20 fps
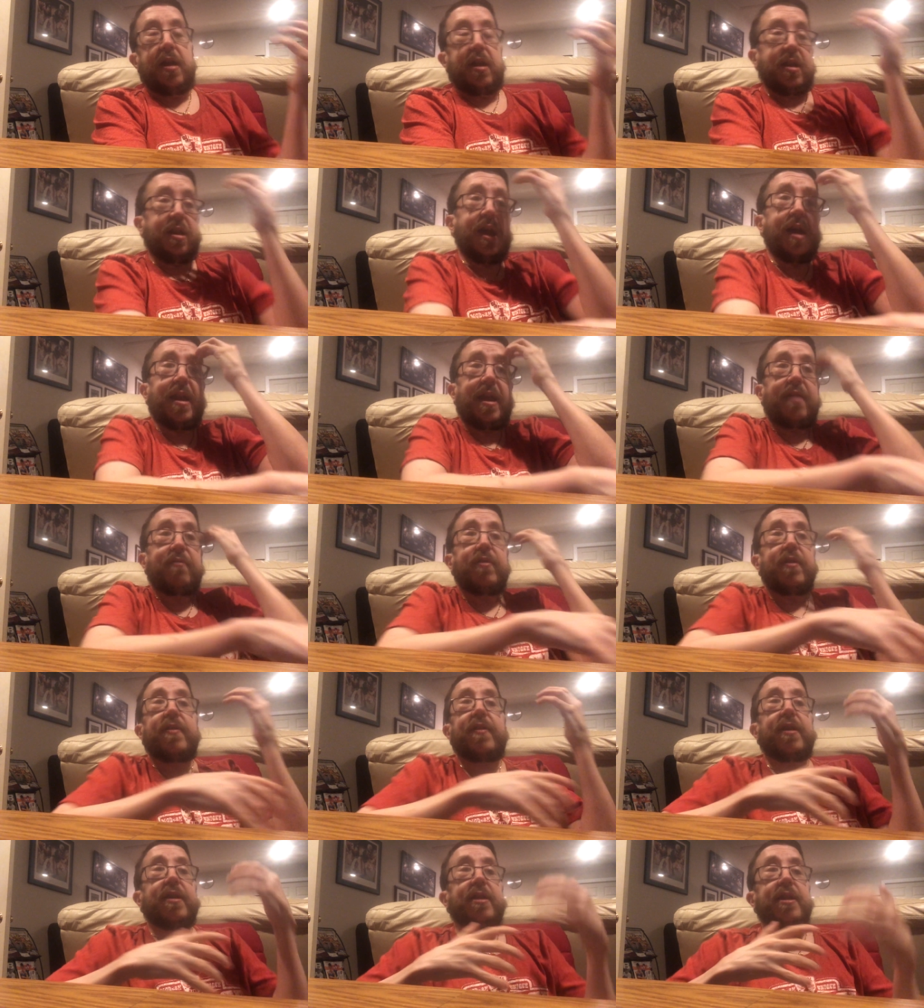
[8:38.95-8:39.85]
Not
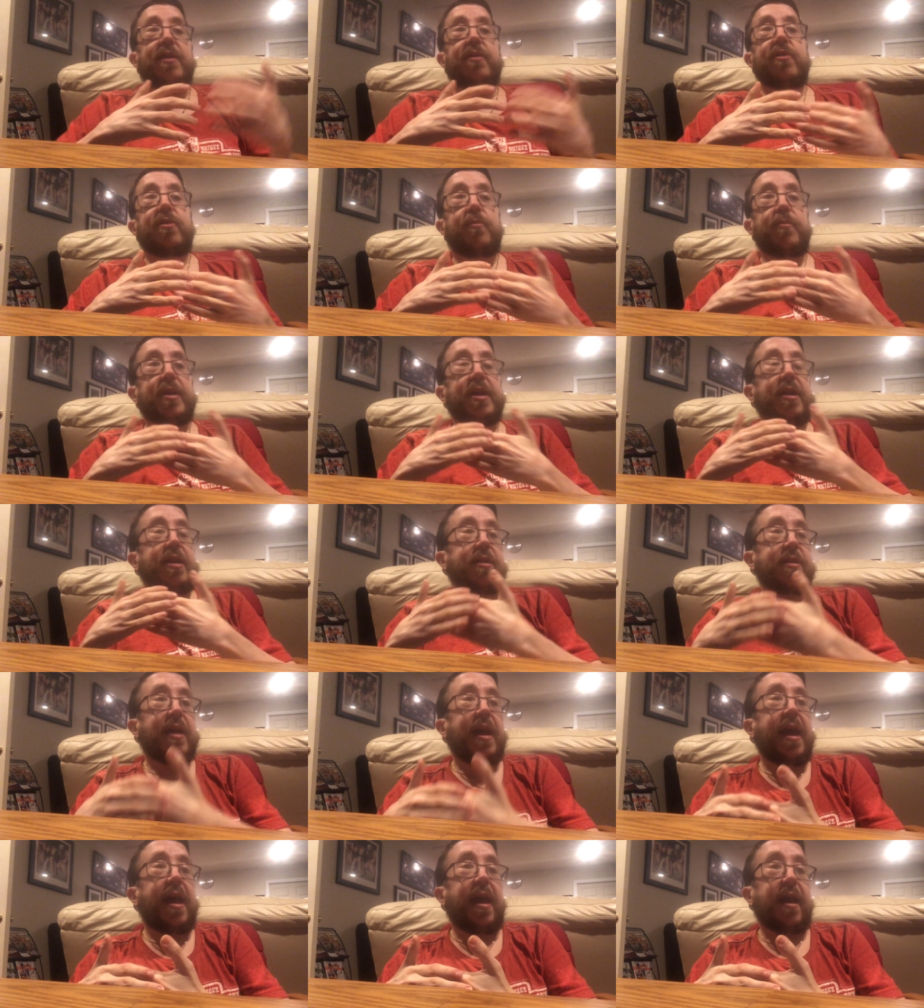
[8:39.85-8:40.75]
everything needs to be an
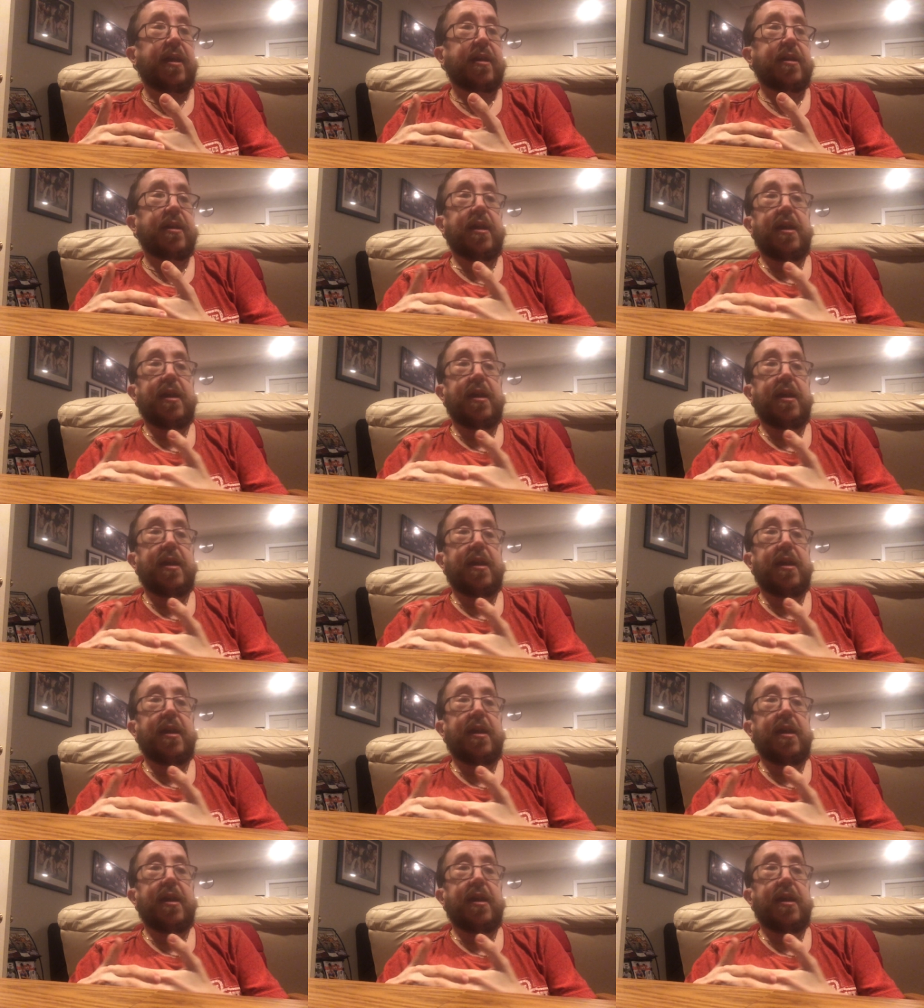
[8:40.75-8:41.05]
attack.